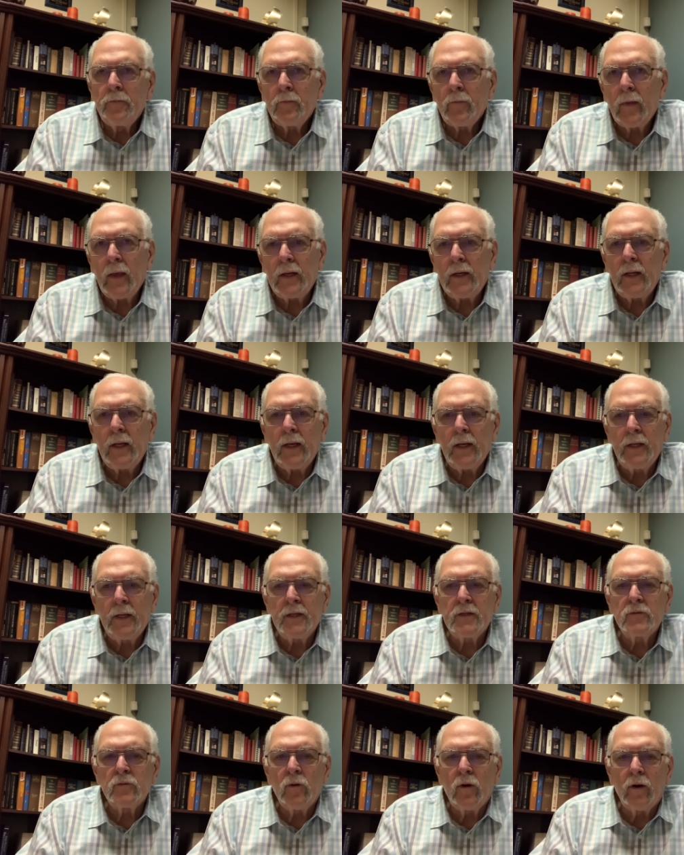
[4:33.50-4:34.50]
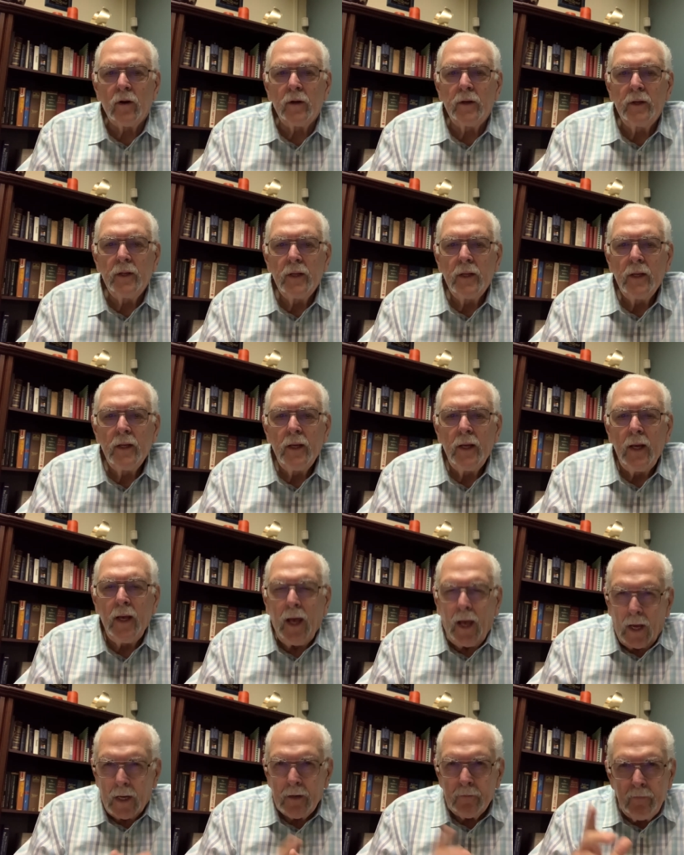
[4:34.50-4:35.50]
in, in his word.
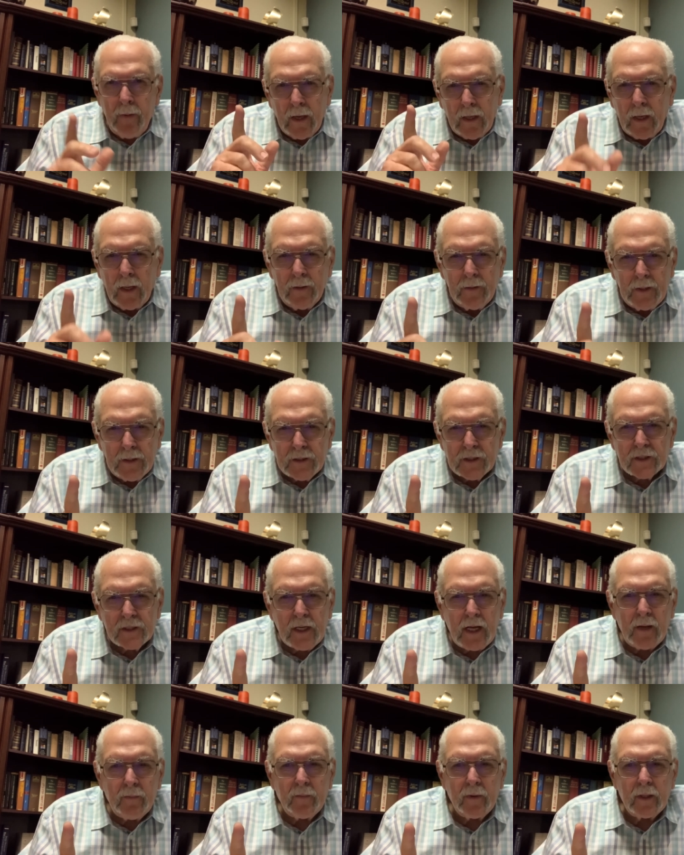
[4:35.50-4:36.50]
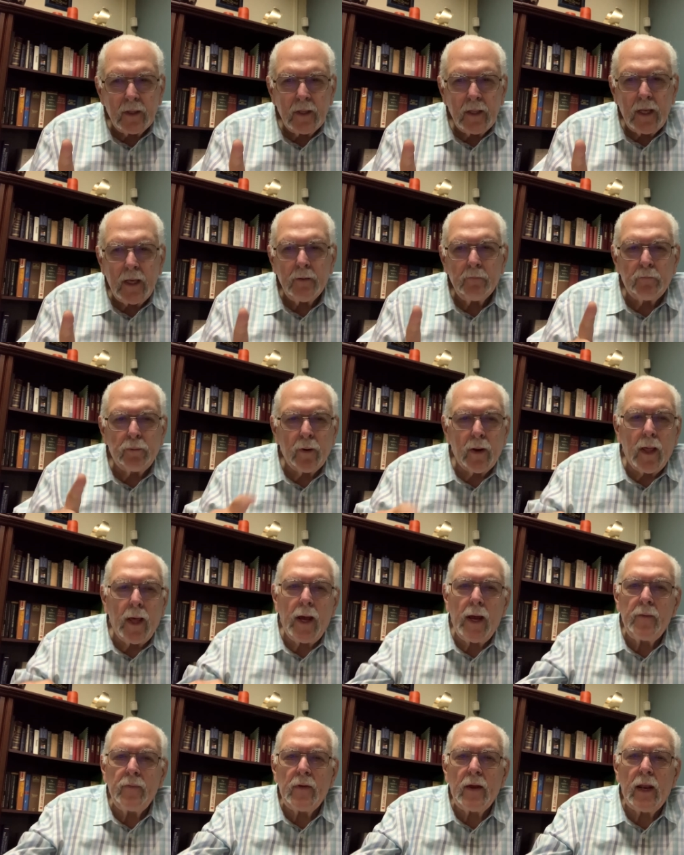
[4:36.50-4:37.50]
And in making this statement, he
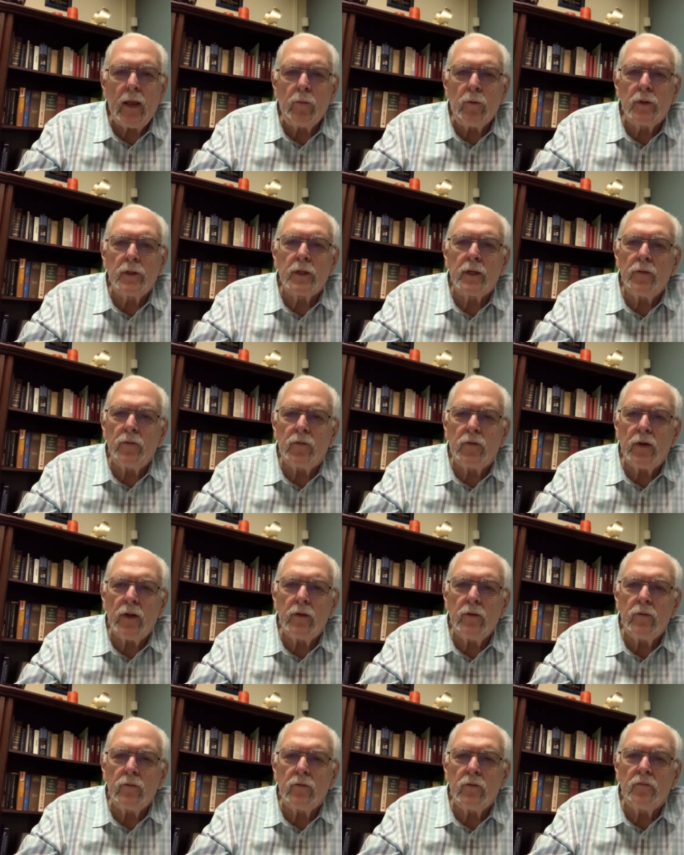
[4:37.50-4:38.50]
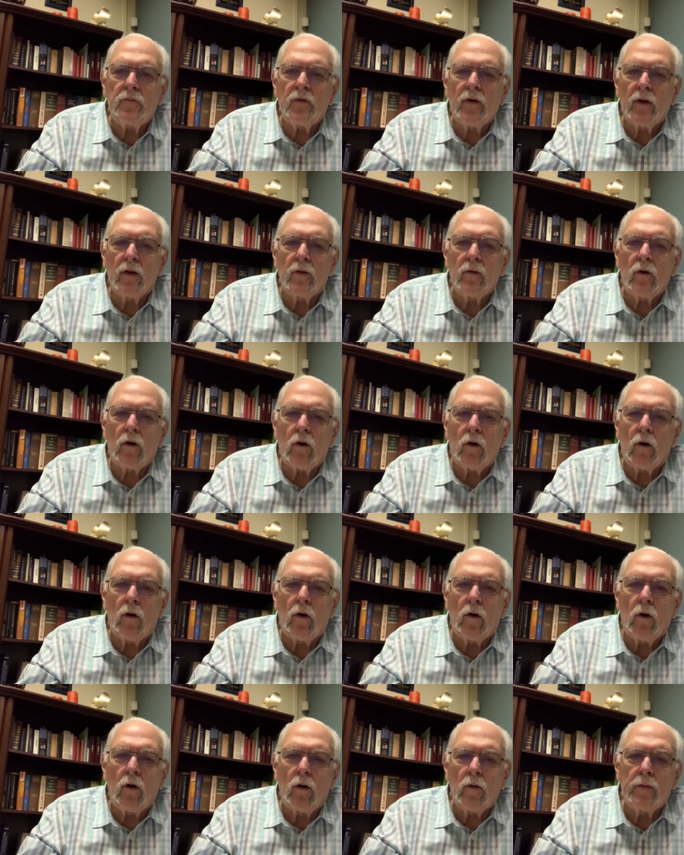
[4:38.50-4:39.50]
implied that he would continue to follow
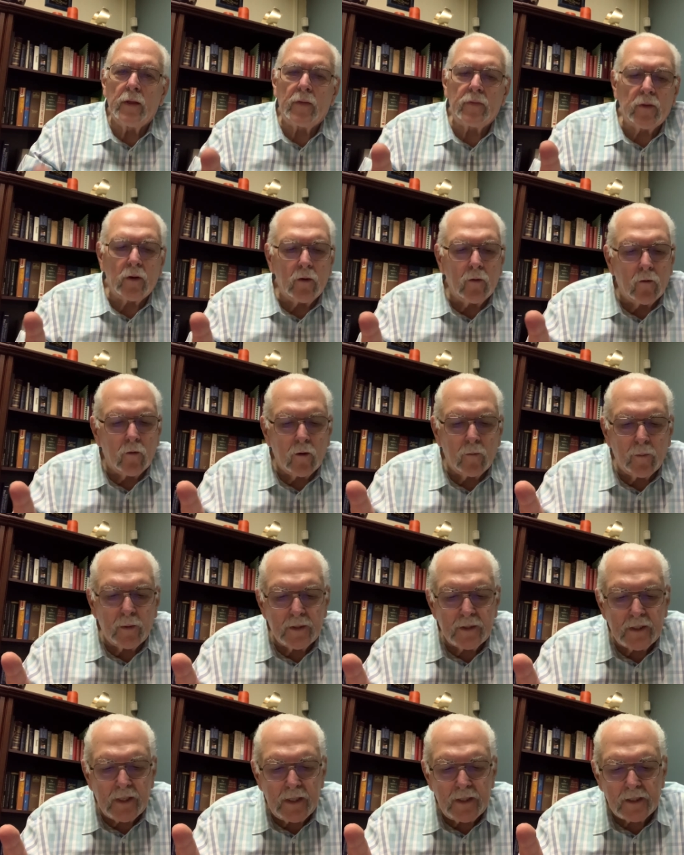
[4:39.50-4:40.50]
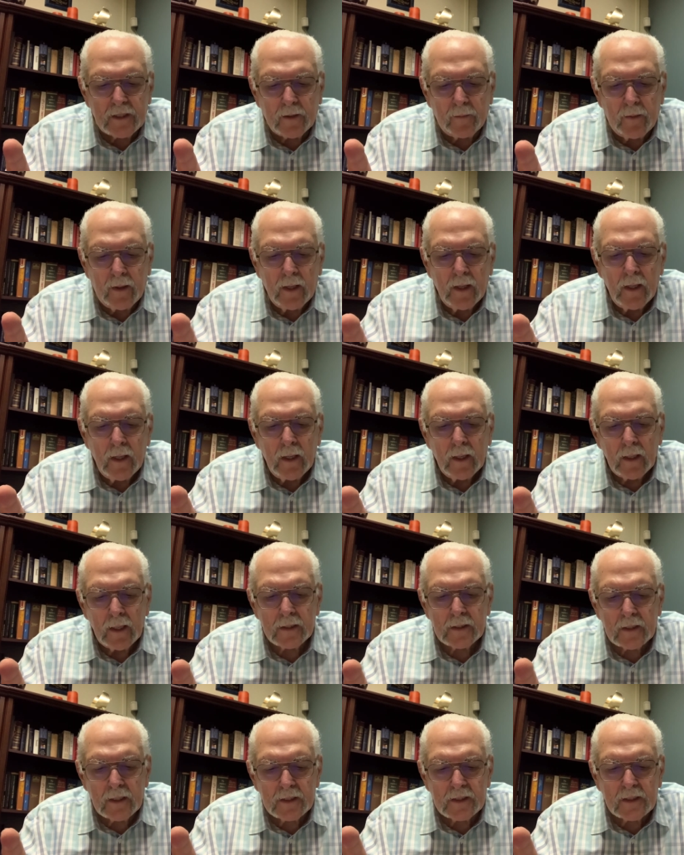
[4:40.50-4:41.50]
all that the Lord would teach him.
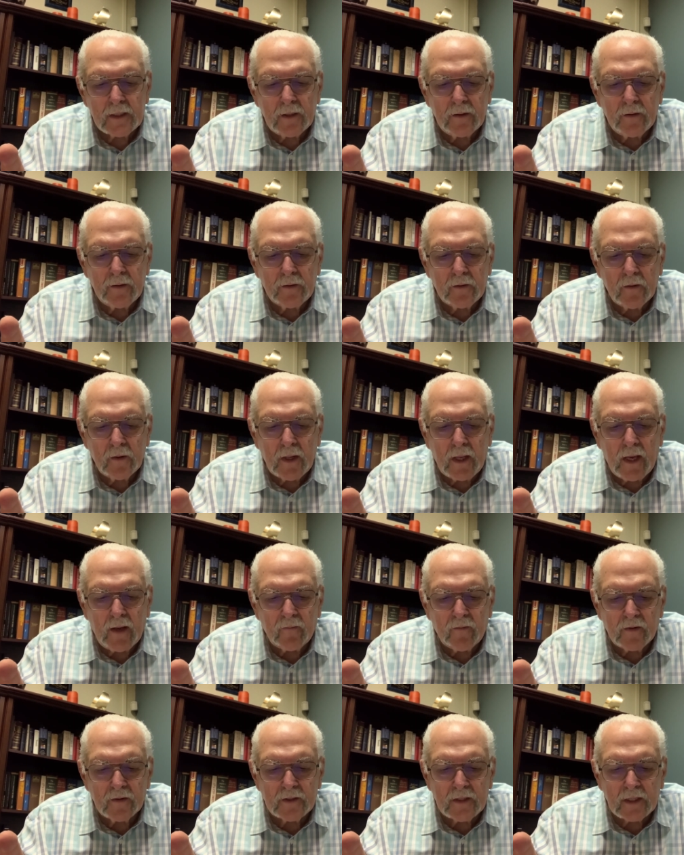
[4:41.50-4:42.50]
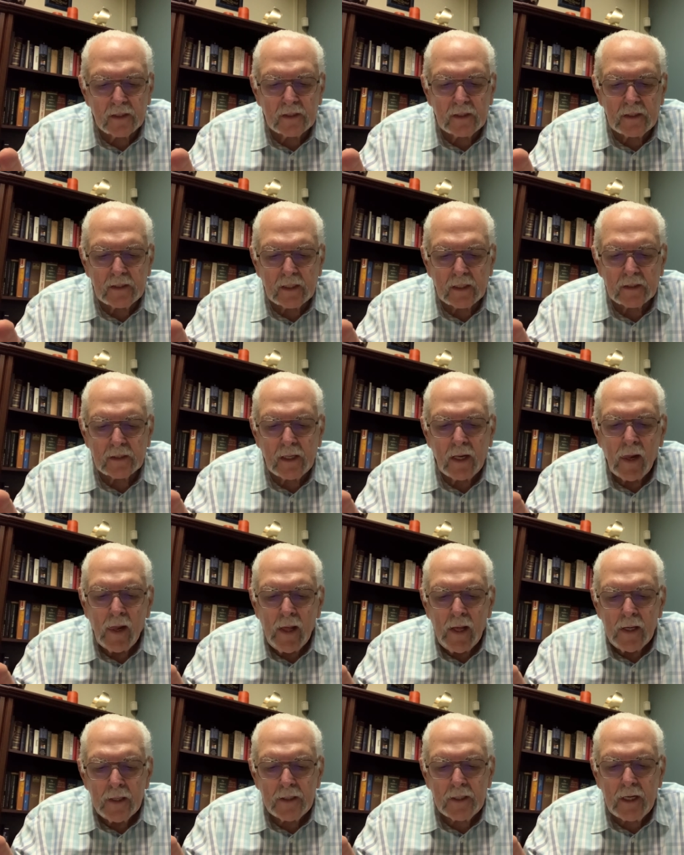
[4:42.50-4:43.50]
Let's listen to it again, verse 66.
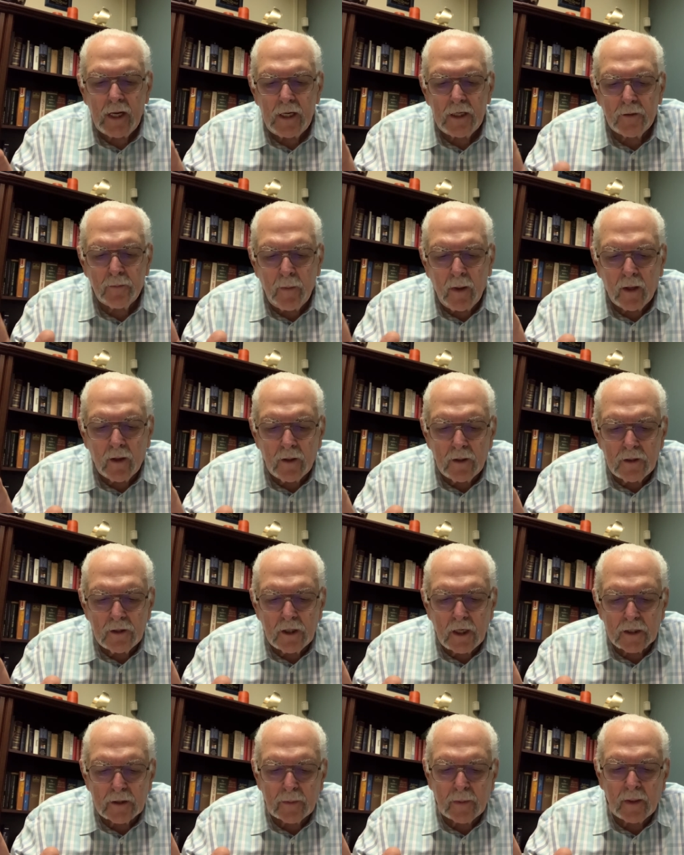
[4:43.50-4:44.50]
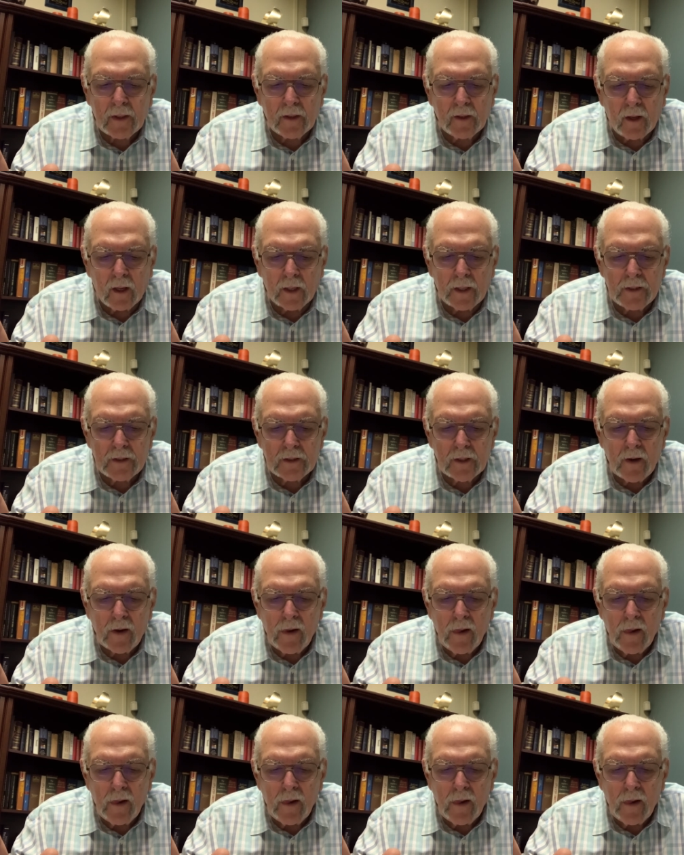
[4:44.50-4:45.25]
Teach me good judgment and knowledge.